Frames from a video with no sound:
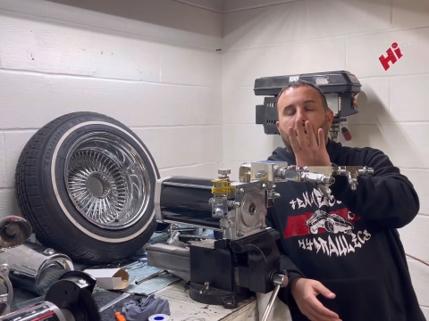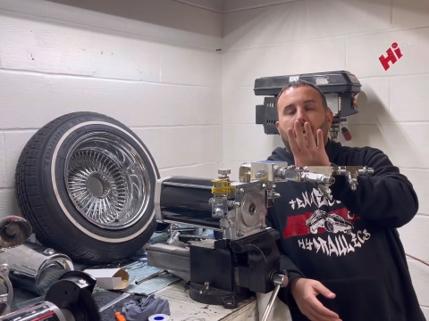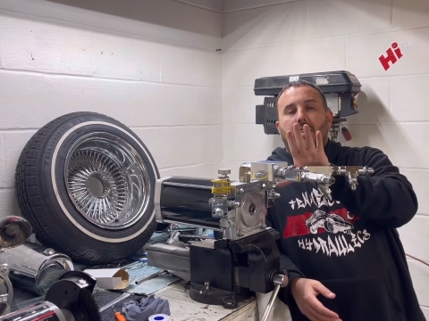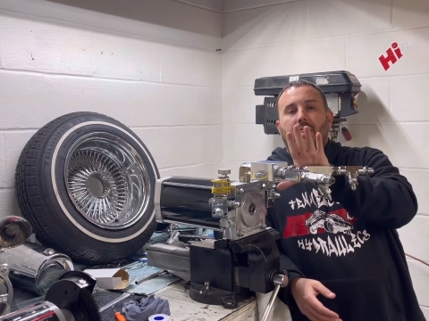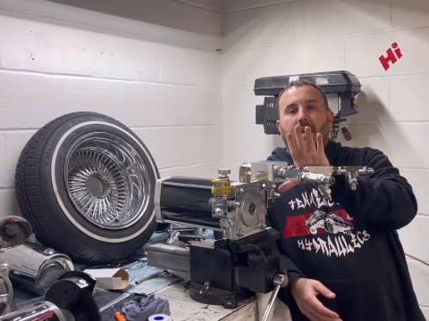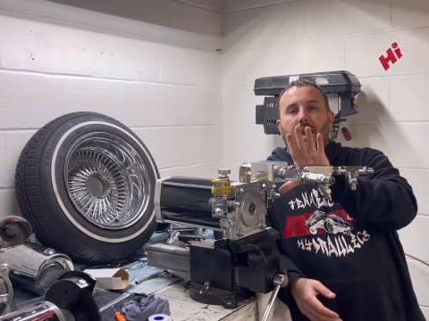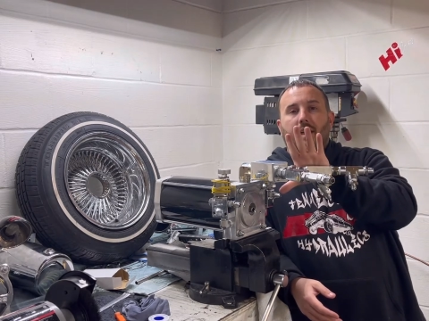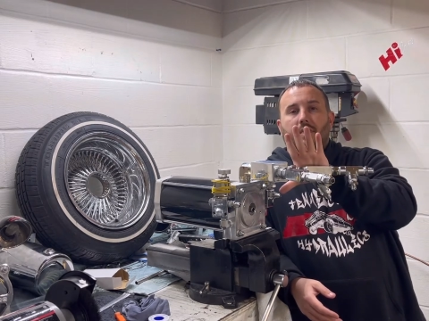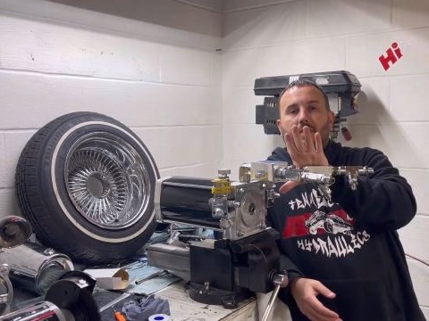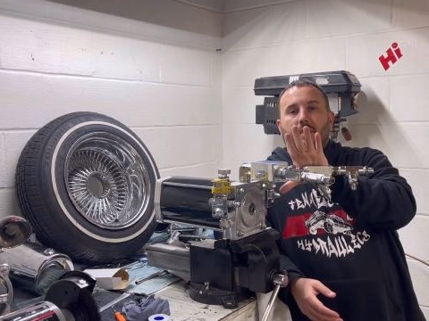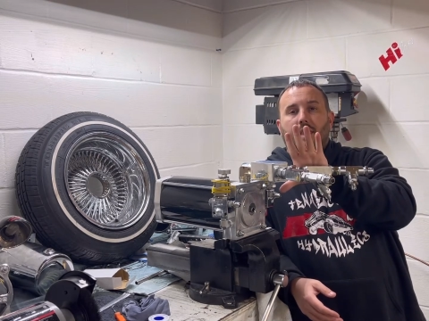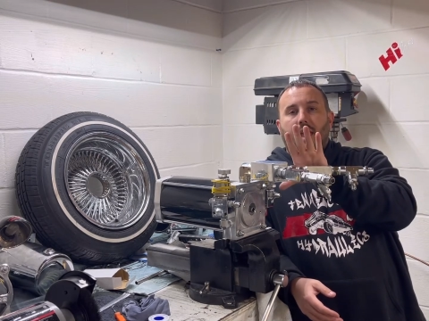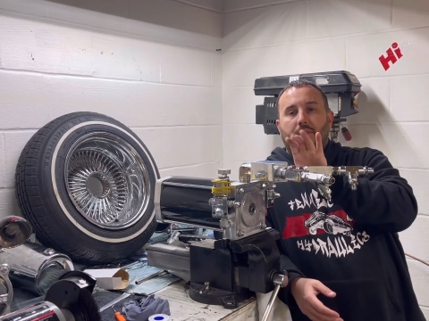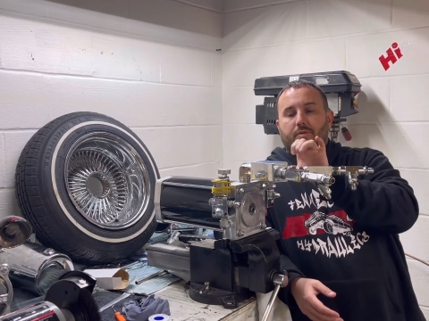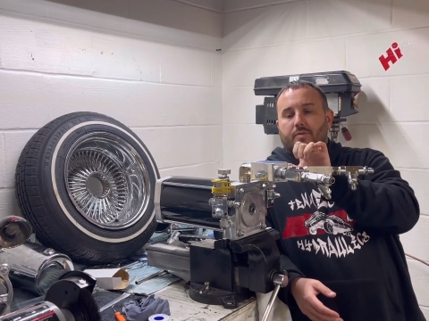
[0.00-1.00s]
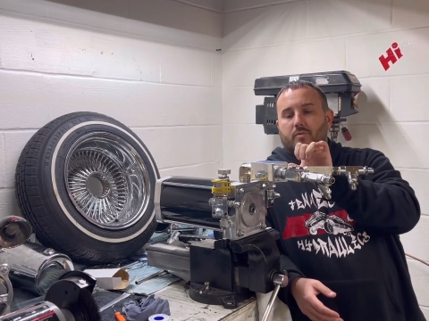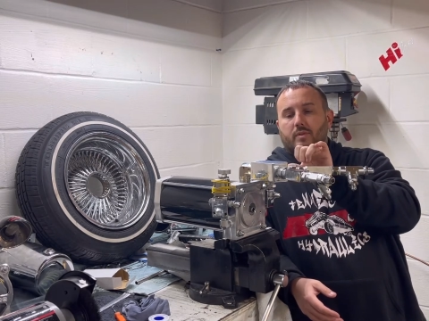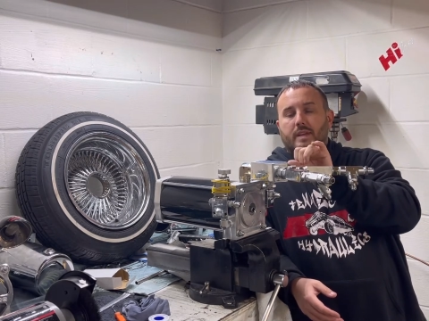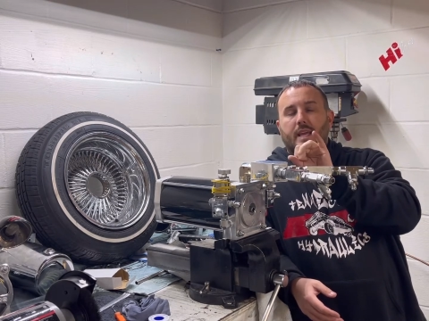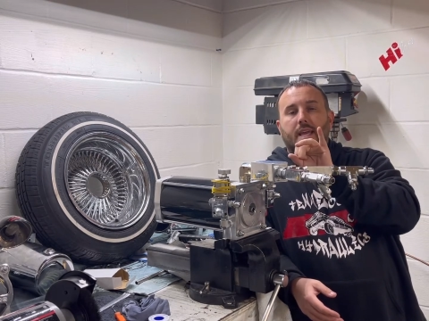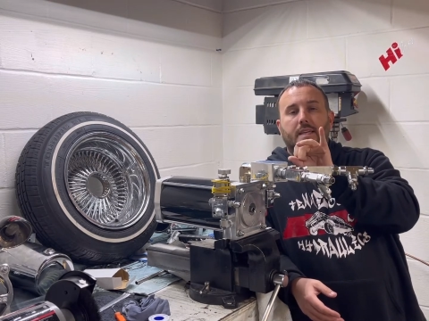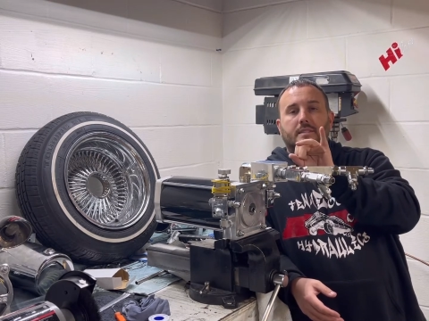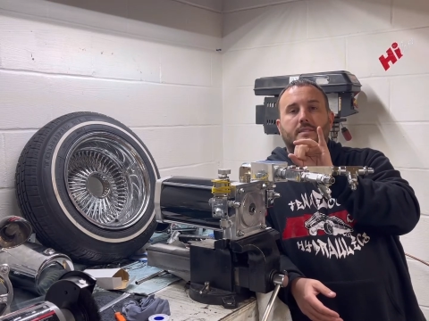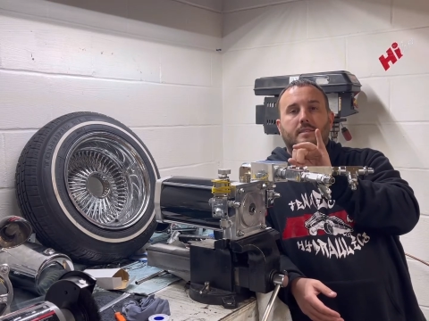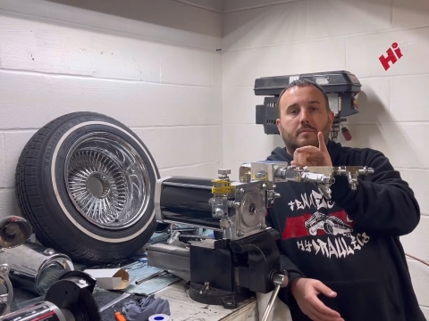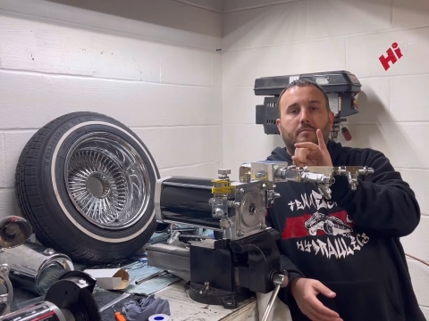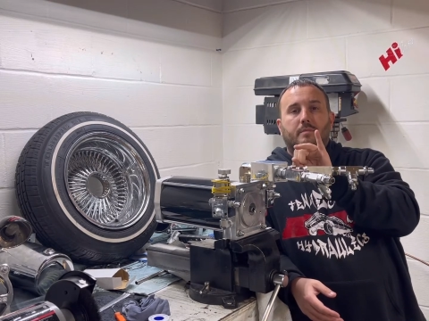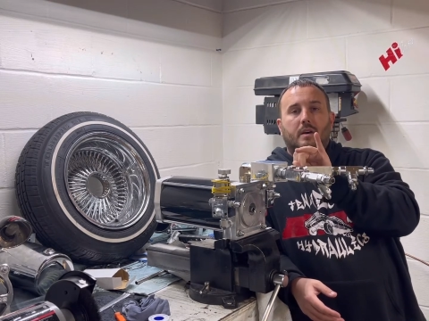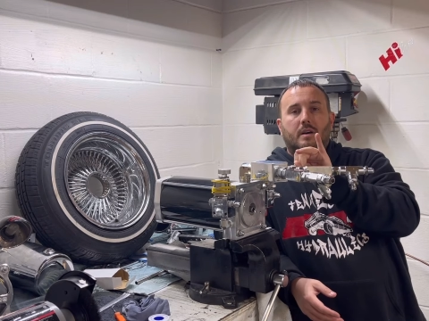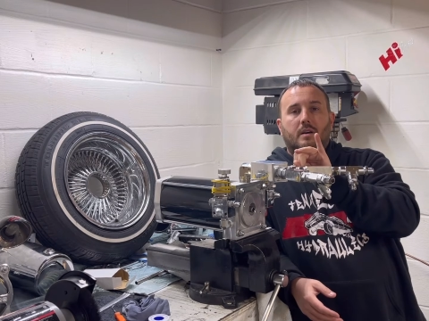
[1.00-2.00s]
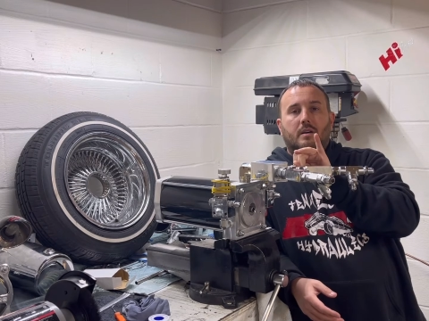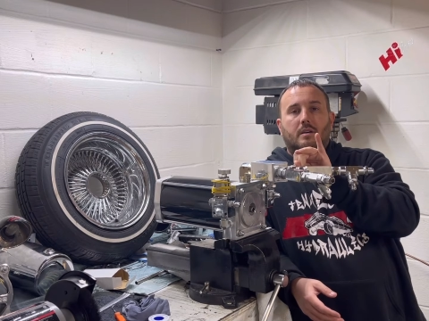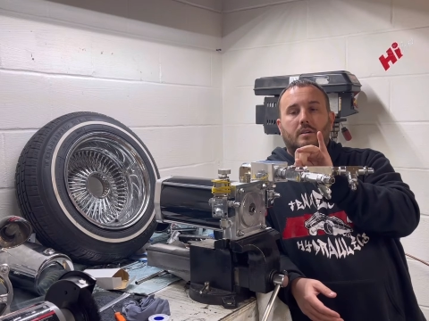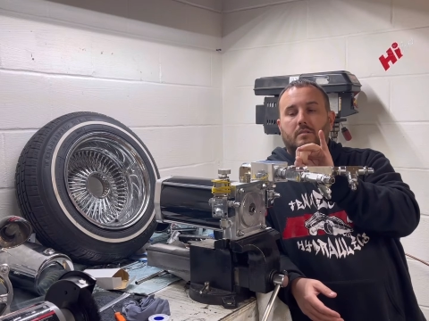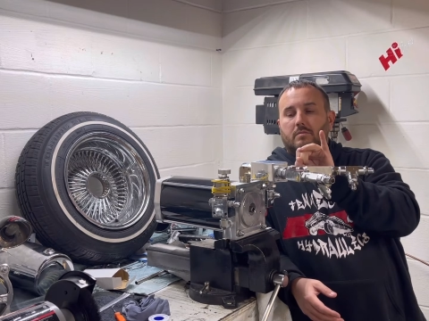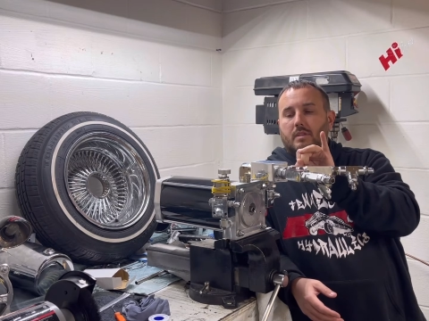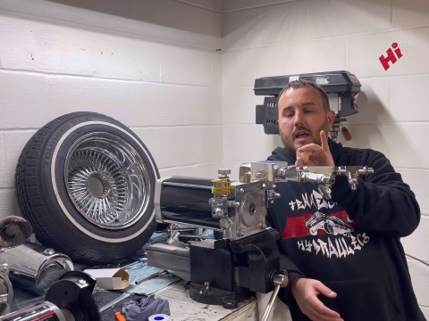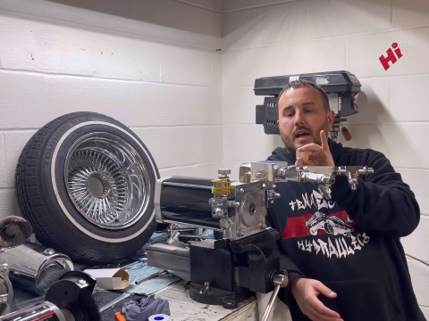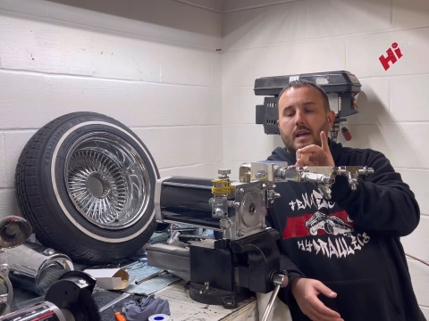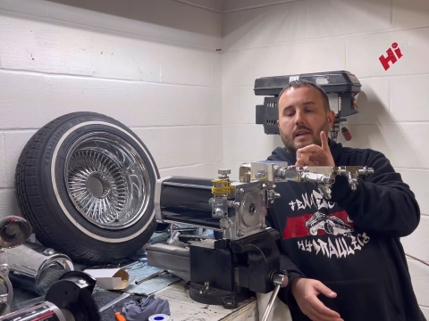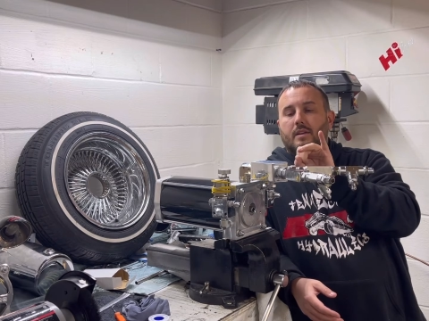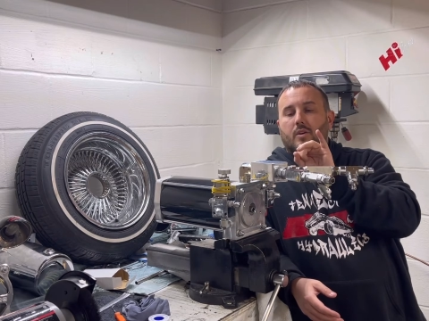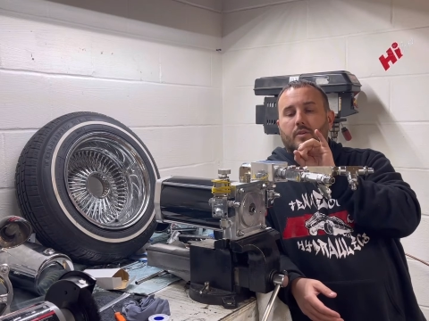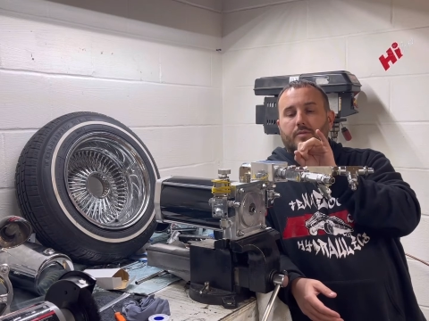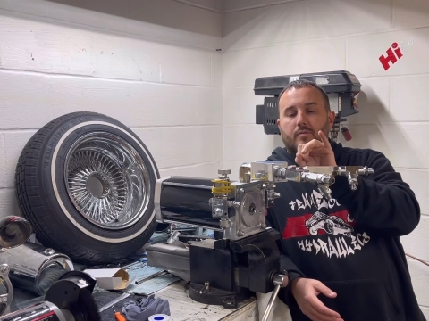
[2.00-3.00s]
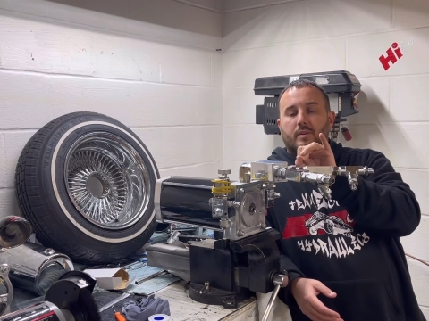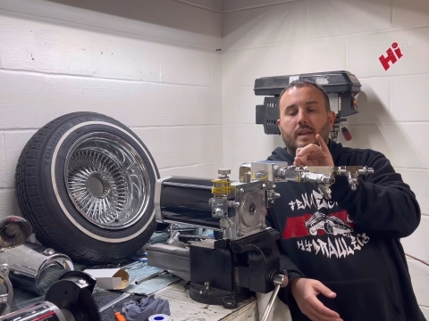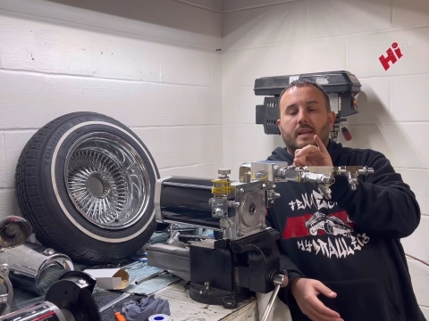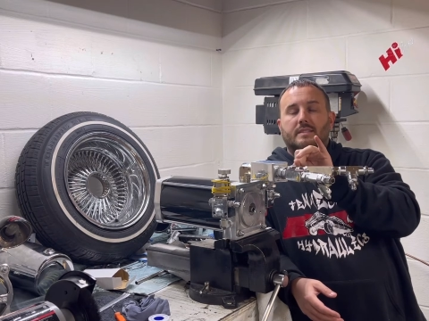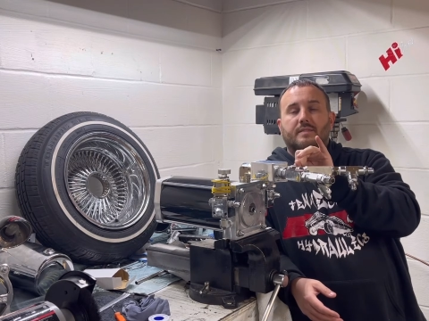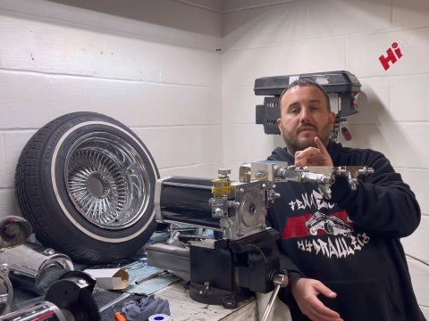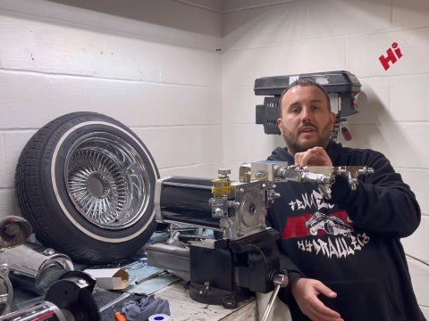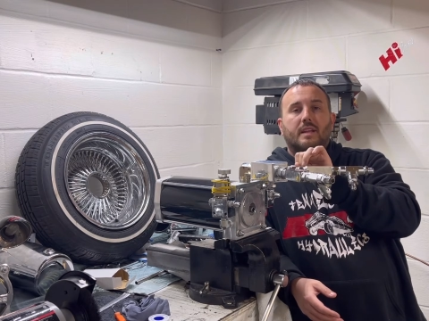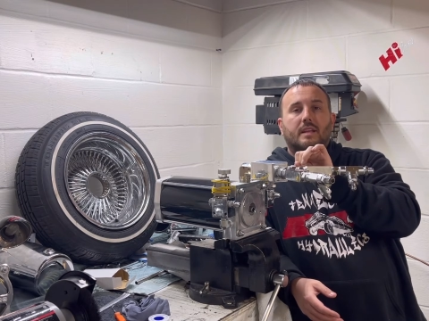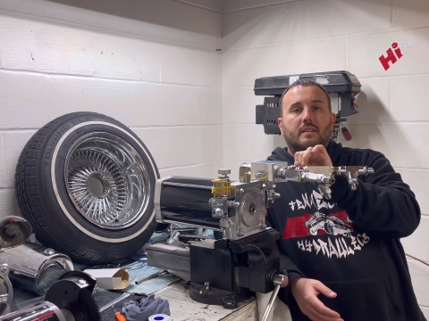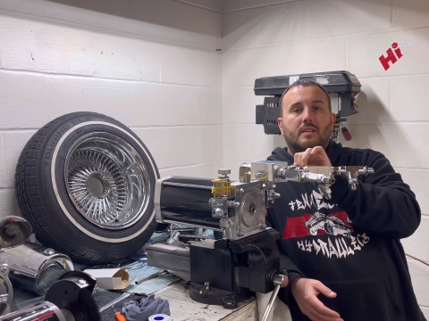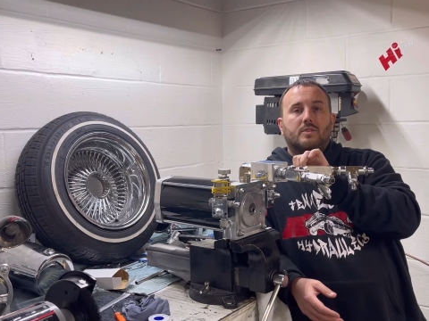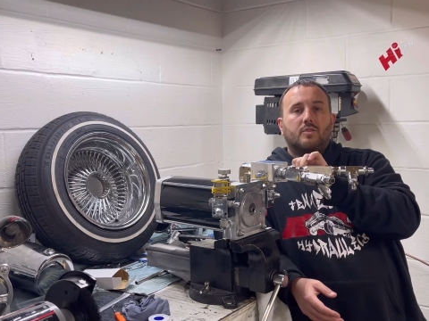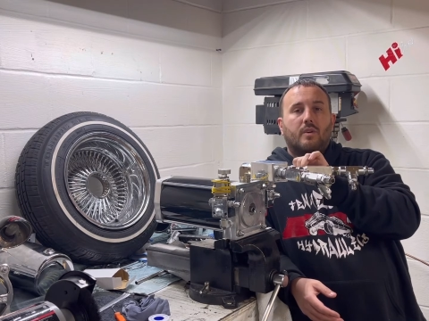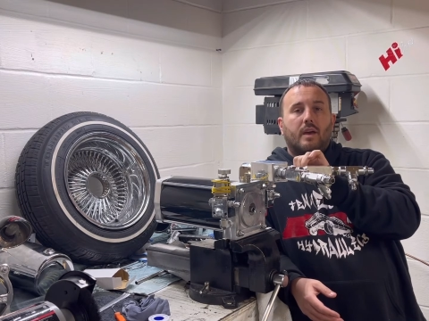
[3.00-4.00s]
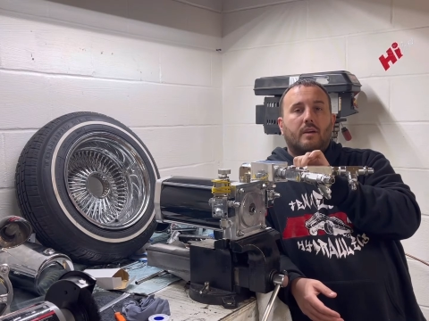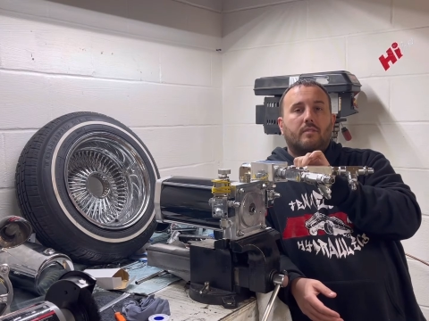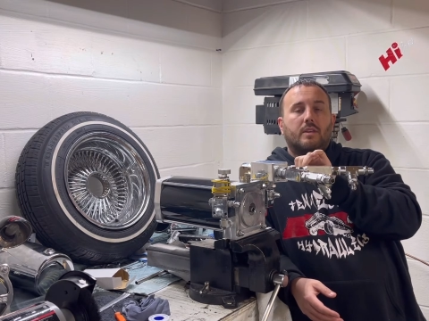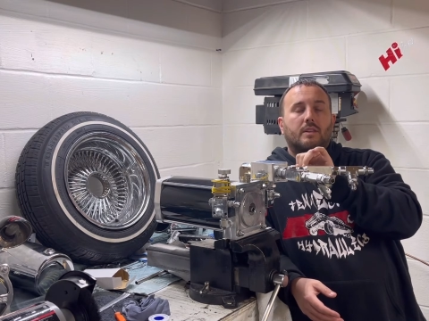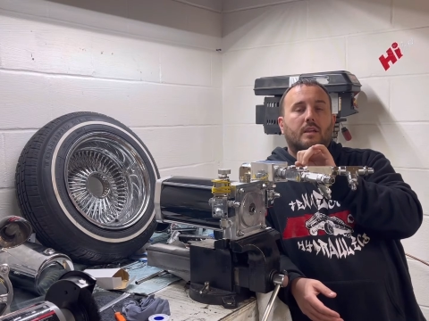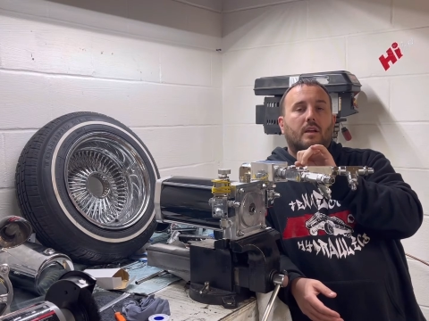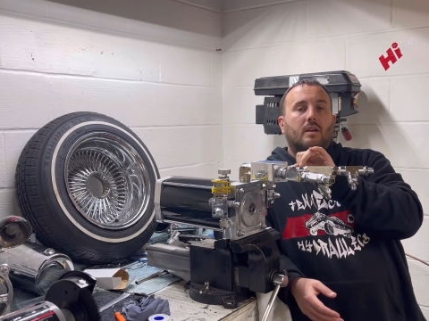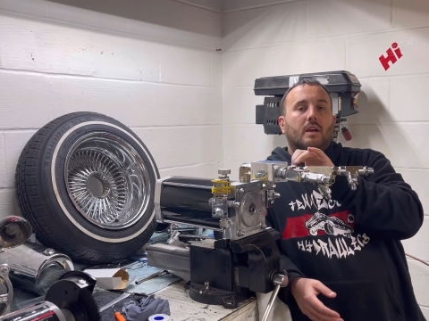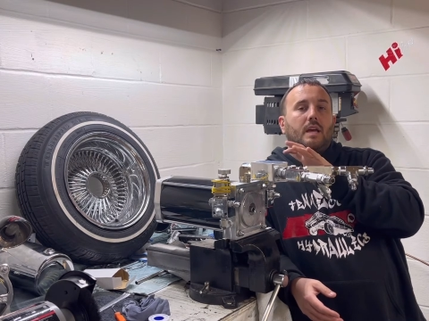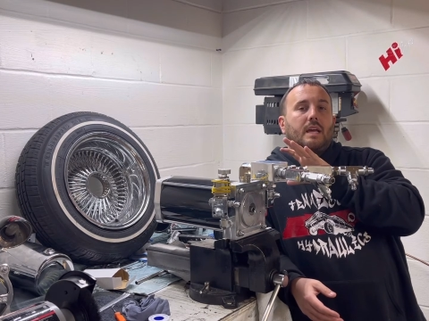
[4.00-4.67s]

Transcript: that 3/8 line or 3/8 fitting that you have in there